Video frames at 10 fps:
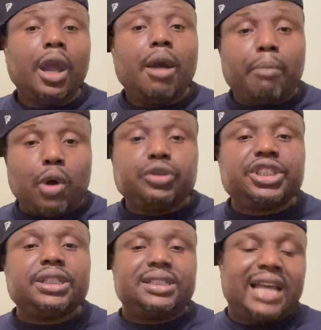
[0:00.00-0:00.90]
Most
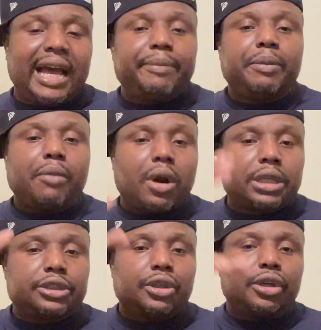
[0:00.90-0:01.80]
of the time, the
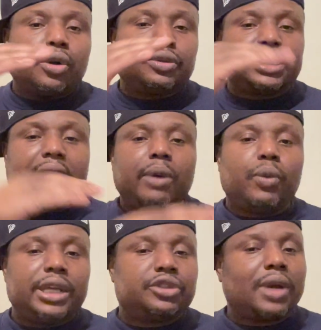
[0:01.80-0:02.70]
market is going to go
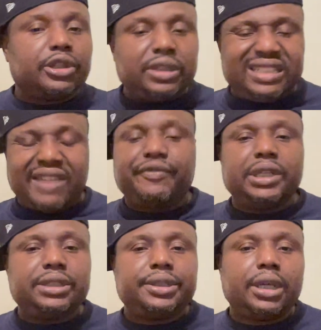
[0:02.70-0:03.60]
sideways. So I
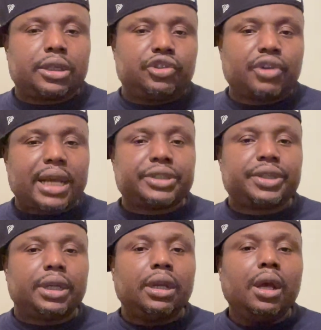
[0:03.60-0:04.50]
definitely see a
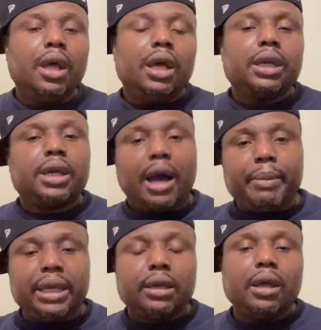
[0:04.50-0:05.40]
contraction
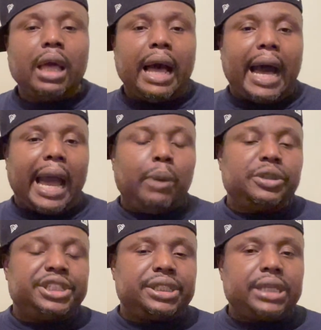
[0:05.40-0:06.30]
coming. I
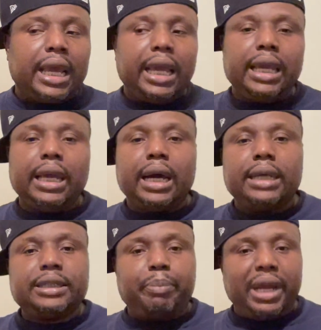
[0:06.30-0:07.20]
would say,
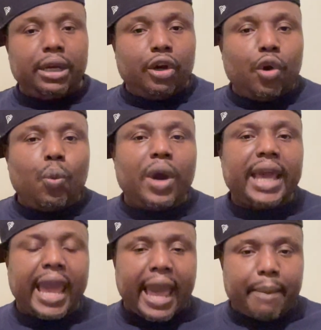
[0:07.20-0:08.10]
depending on what
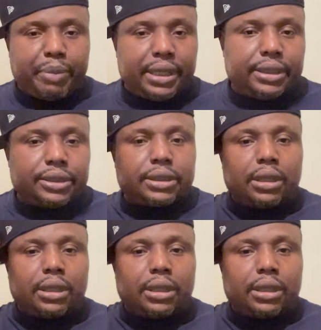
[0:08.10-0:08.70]
happens